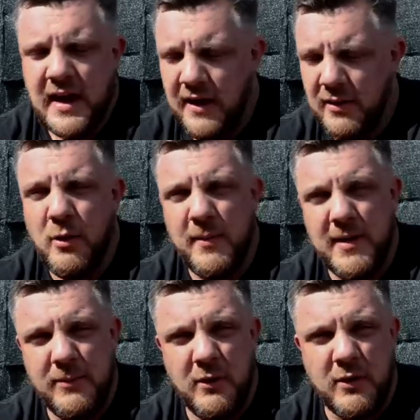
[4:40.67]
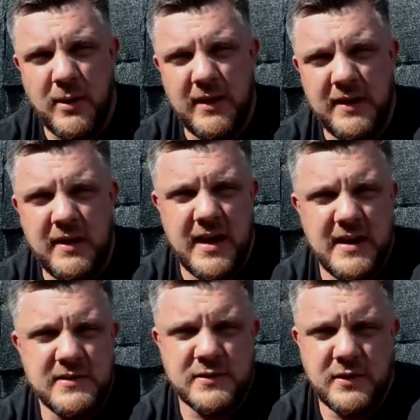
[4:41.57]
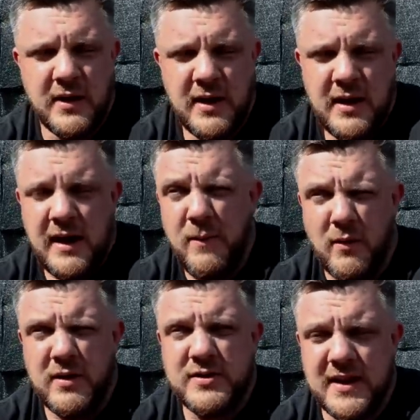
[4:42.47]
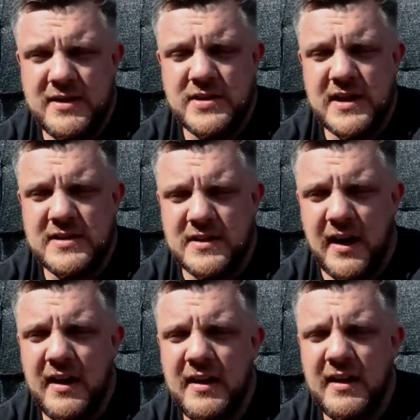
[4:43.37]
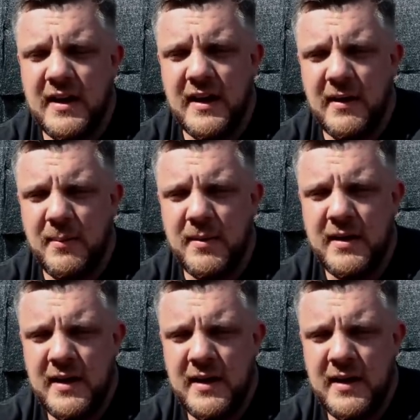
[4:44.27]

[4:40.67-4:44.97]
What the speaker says: at the moment I'm not quite there yet, so I'm not going to try and chase that and